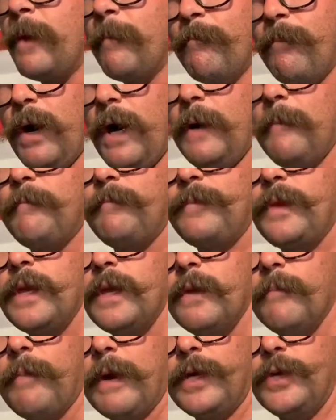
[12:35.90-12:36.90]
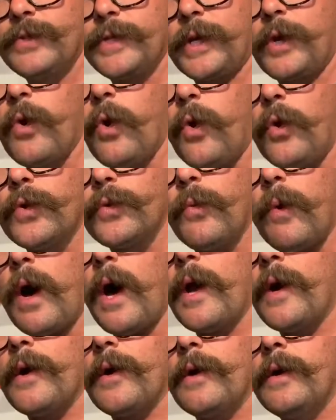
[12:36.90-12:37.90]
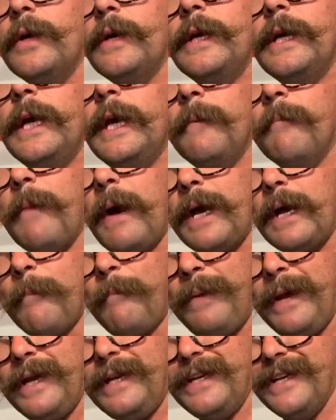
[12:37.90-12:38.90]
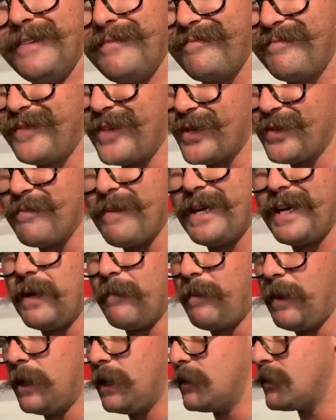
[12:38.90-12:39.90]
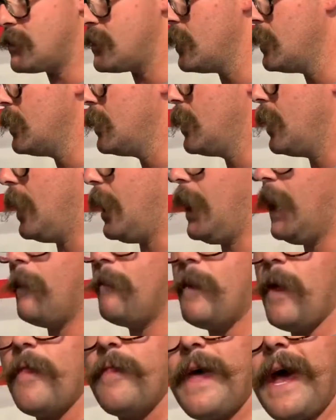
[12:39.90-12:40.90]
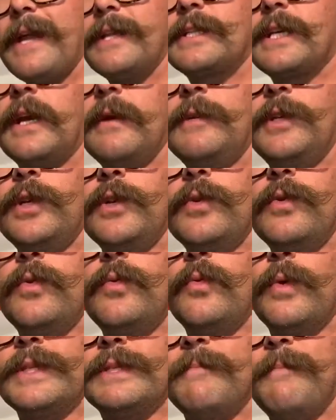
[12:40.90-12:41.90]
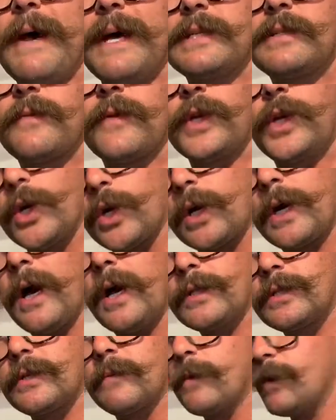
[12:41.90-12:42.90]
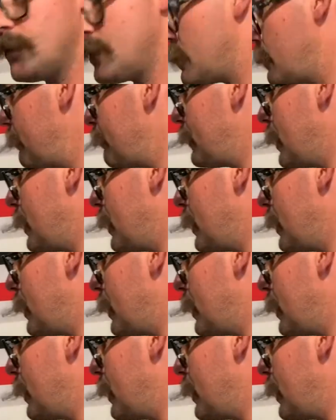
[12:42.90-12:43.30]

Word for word: but by using cold water, in my opinion, there's many opinions, um, that is gonna do what's best for your customers.